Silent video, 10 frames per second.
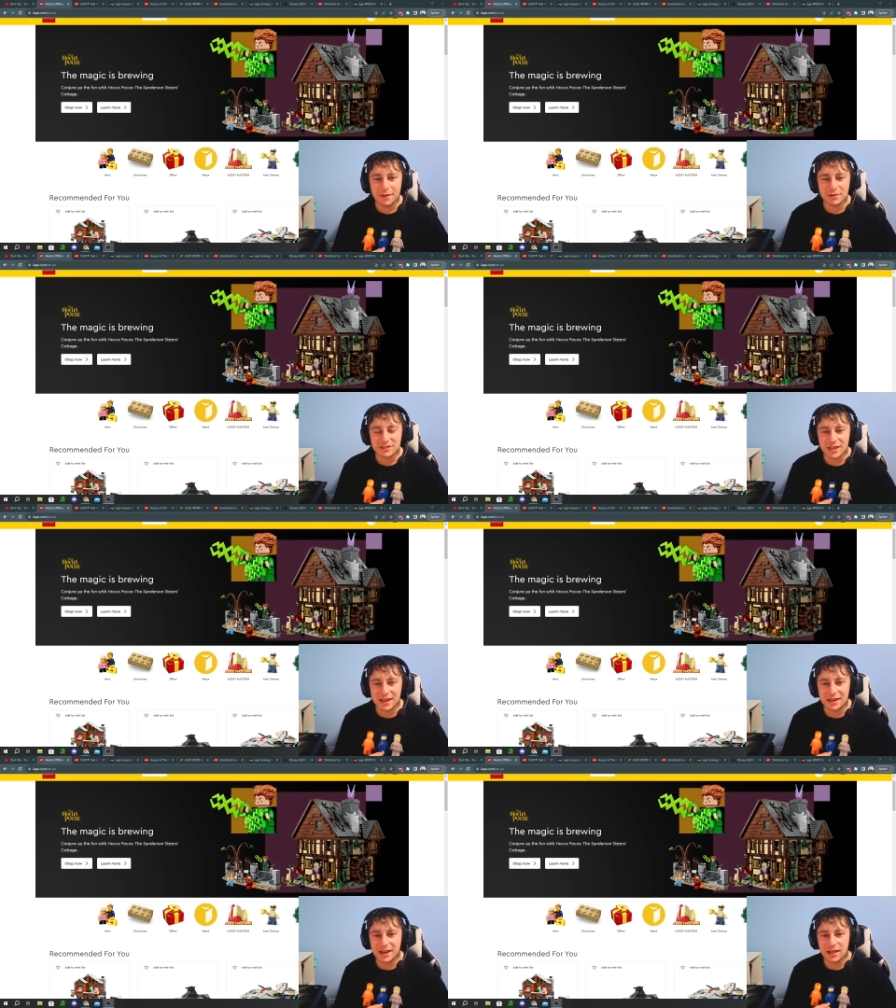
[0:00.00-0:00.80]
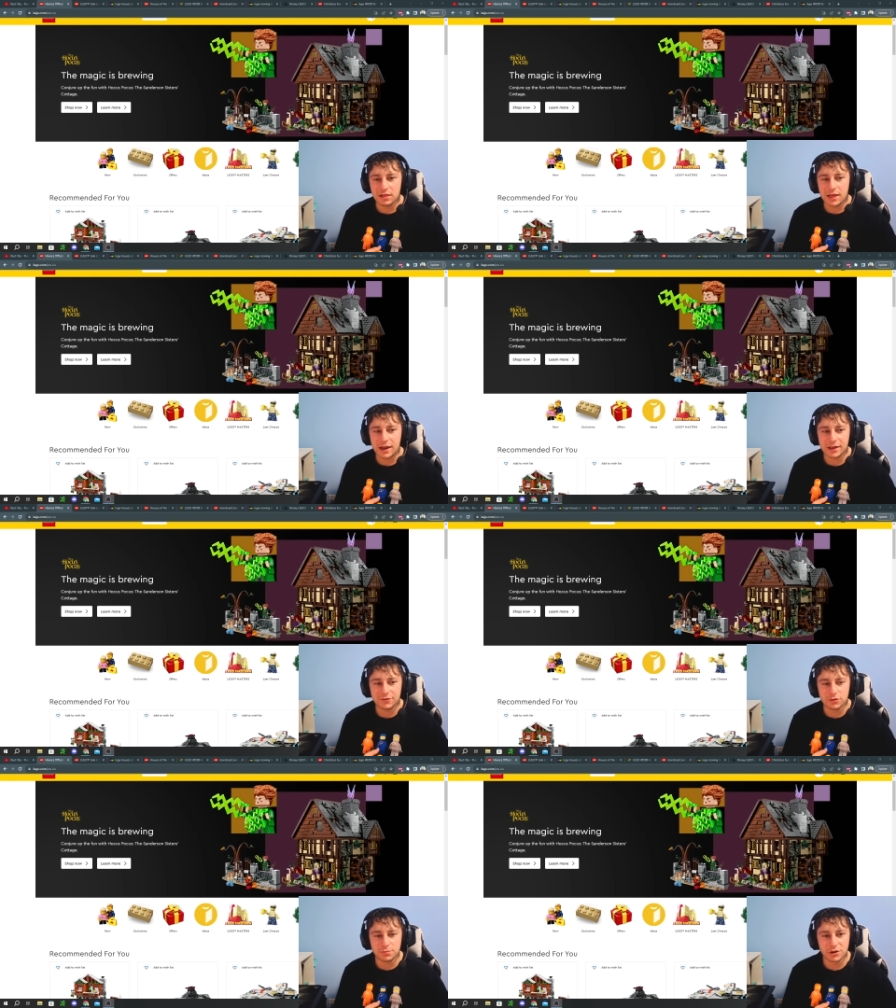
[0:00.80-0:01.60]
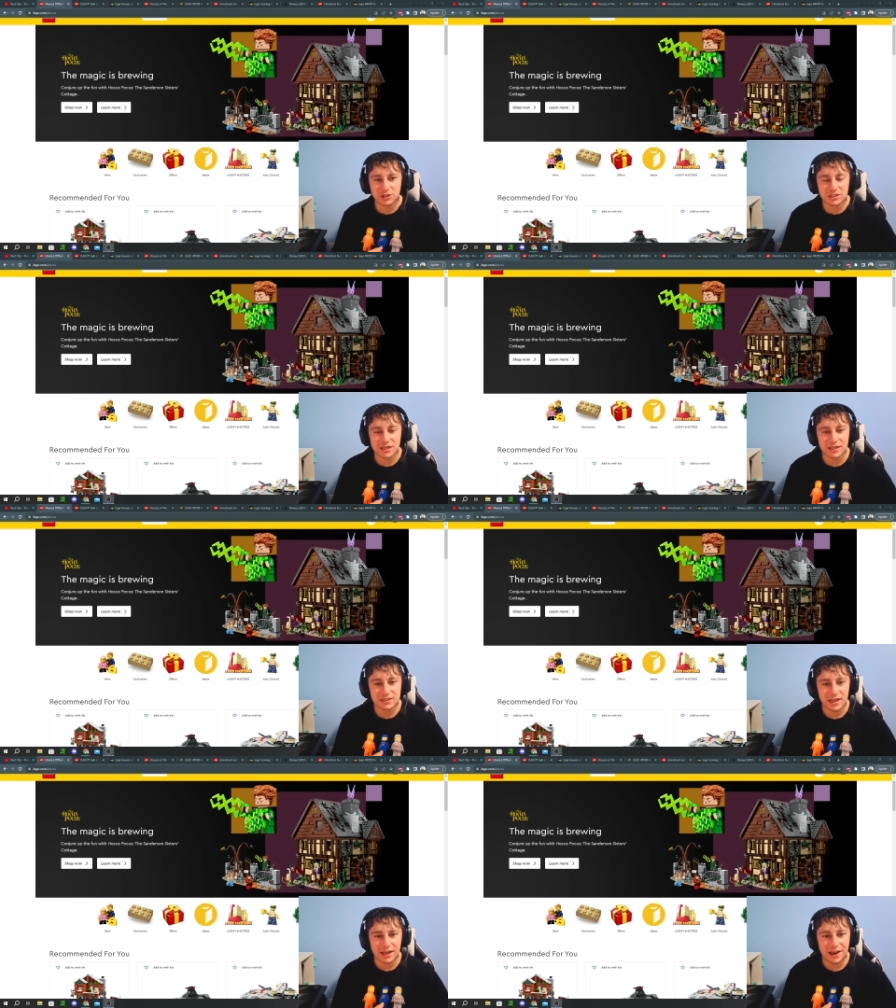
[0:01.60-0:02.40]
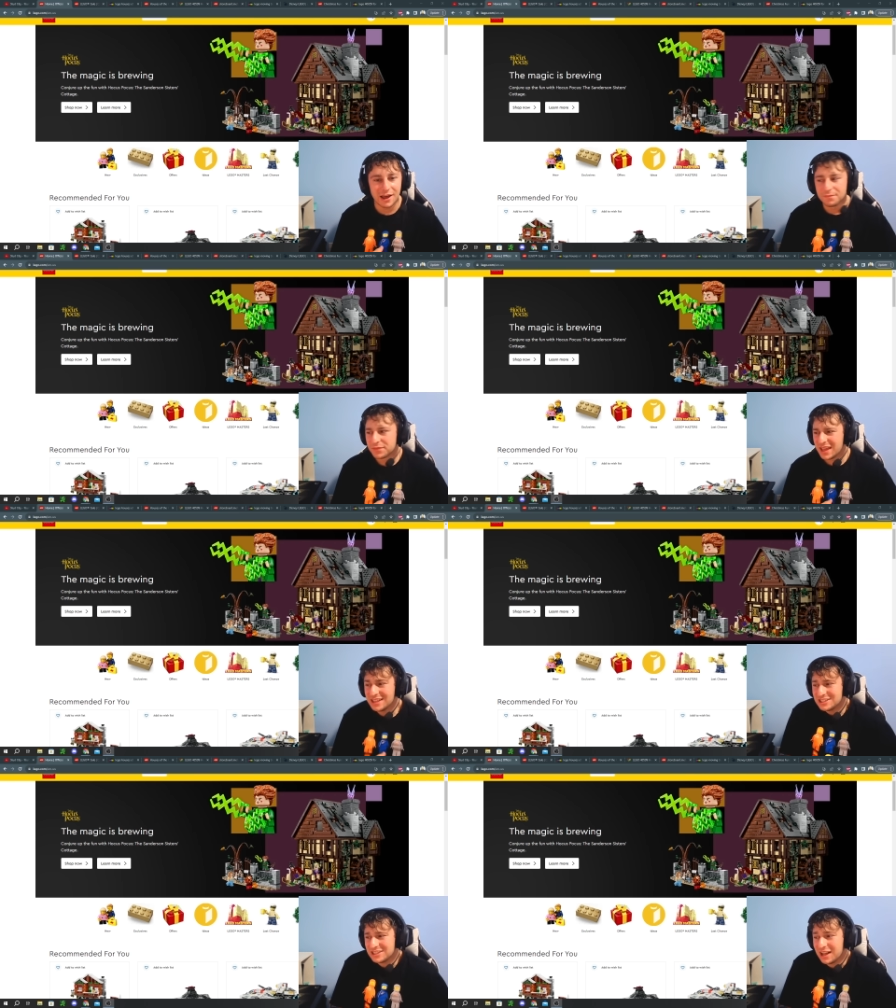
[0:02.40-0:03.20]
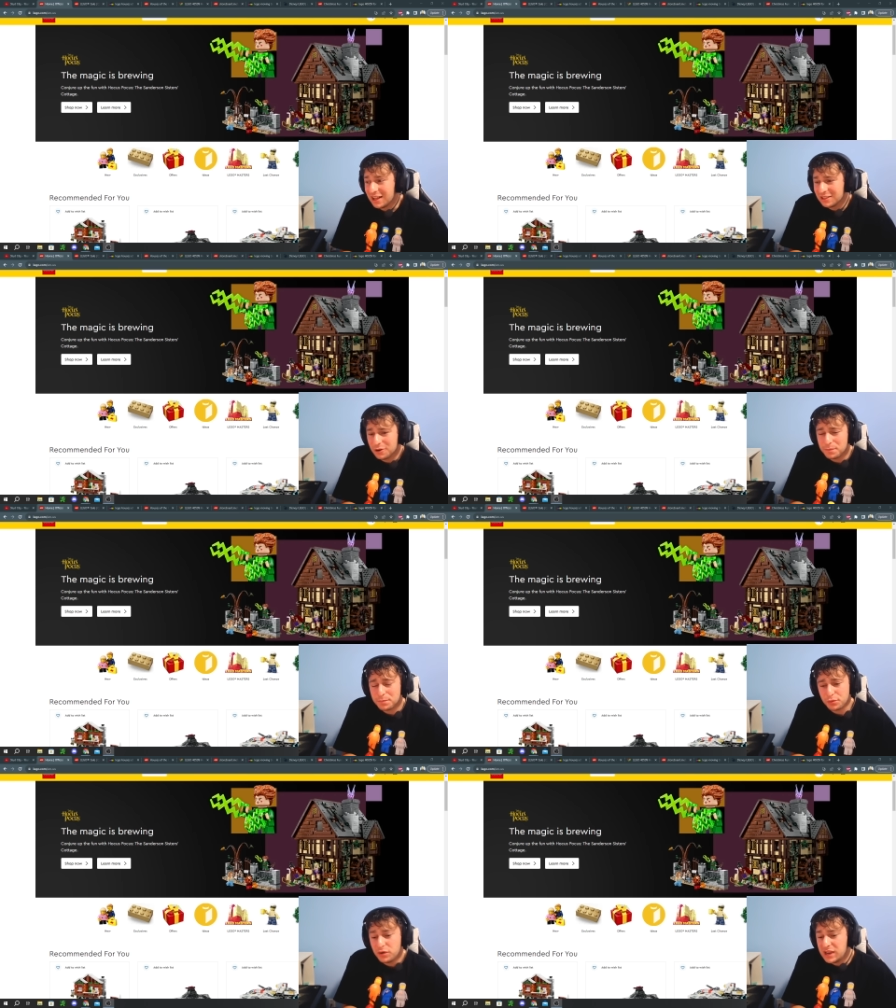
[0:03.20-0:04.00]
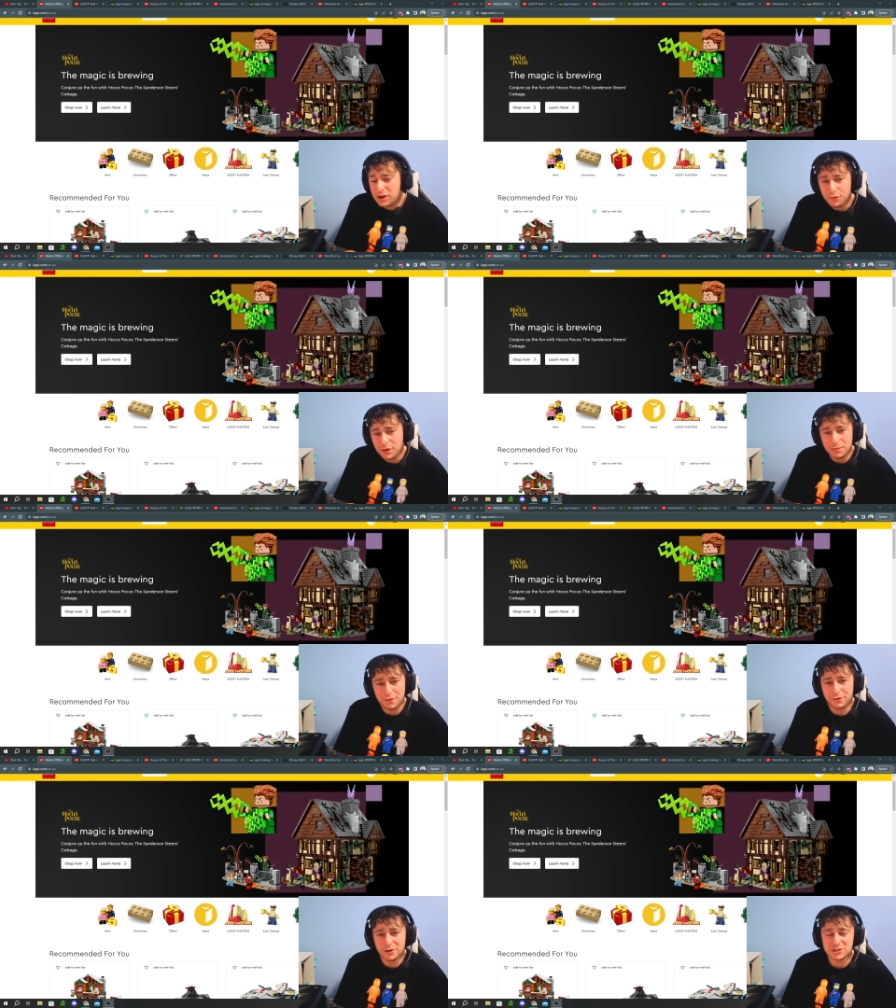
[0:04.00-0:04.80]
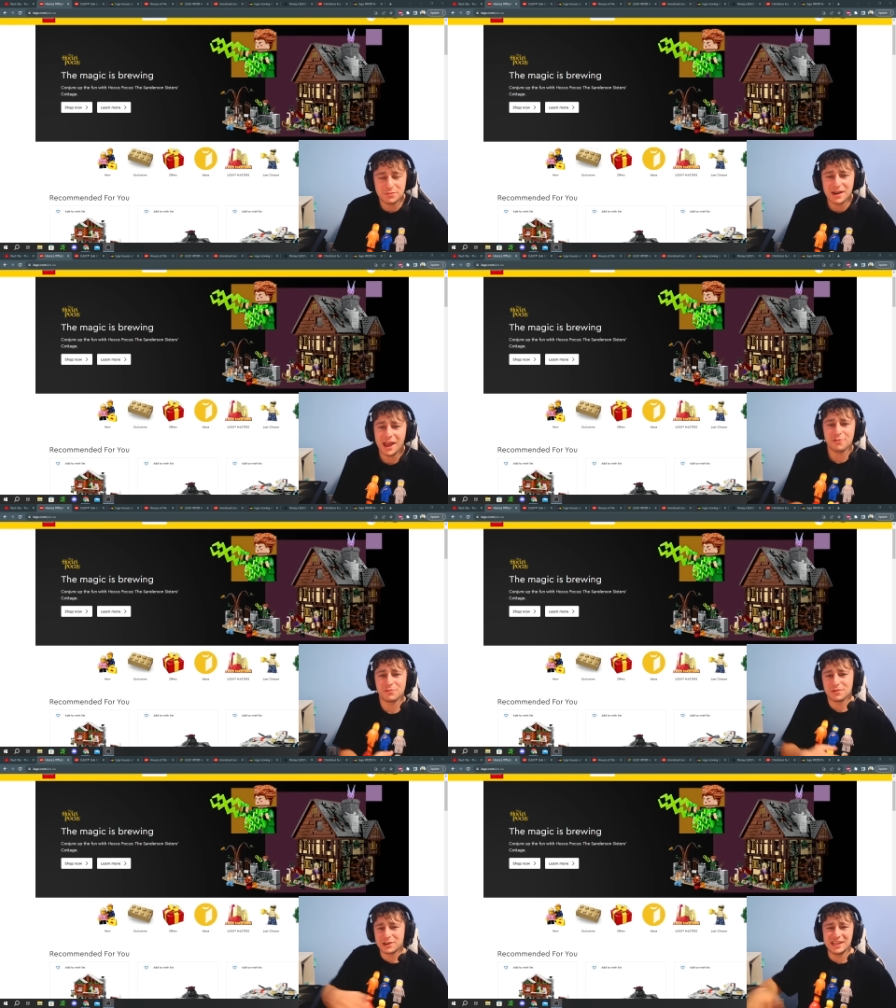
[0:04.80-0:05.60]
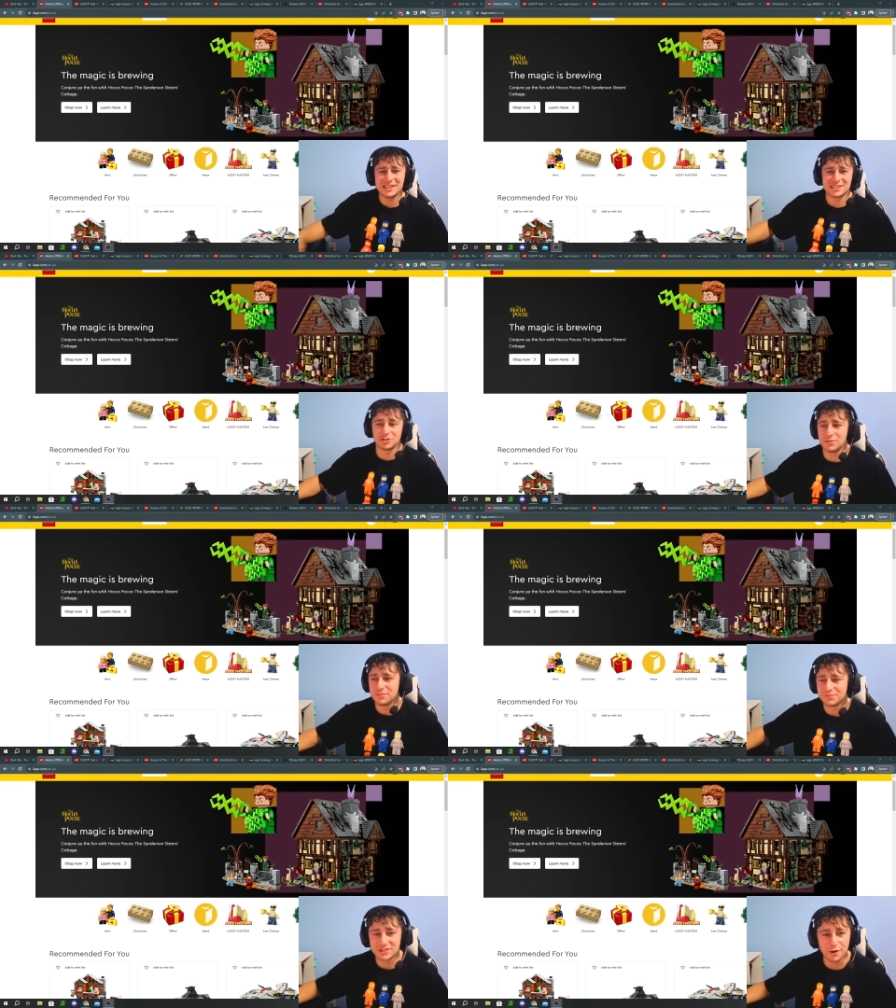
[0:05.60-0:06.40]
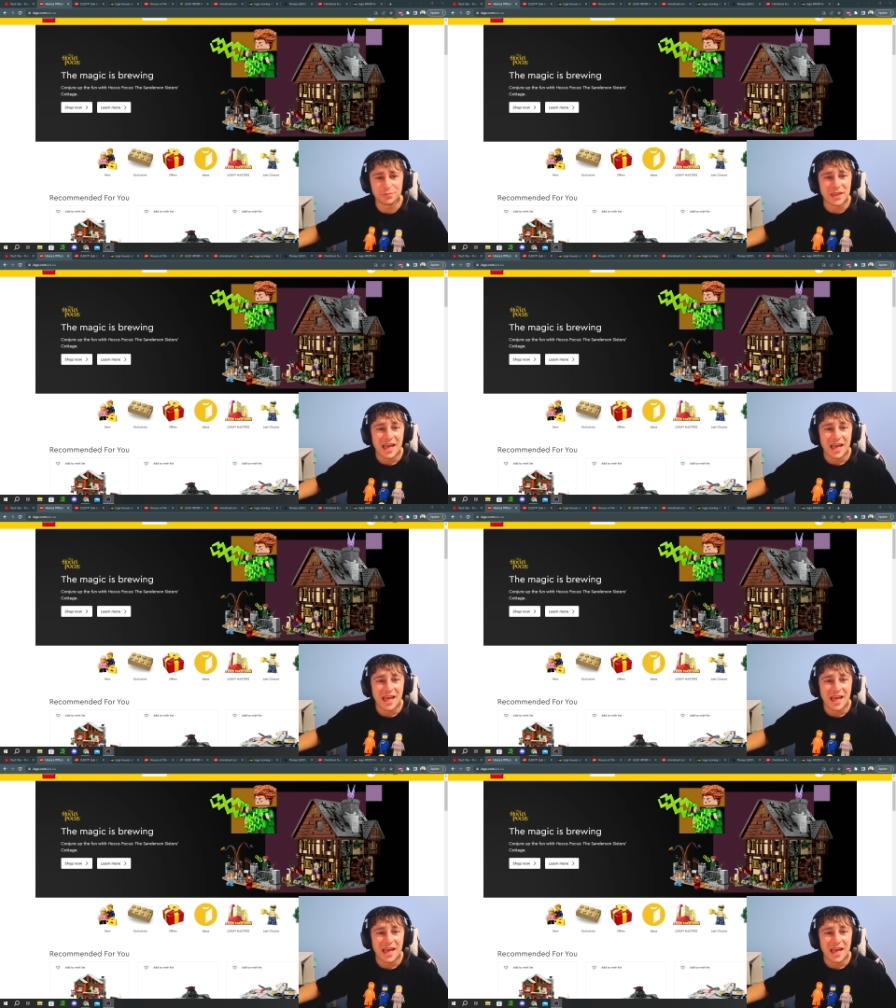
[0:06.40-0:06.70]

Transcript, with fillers: I'm excited. A lot of gift with purchases. And uh, it's a little pre-November first midnight release stream. So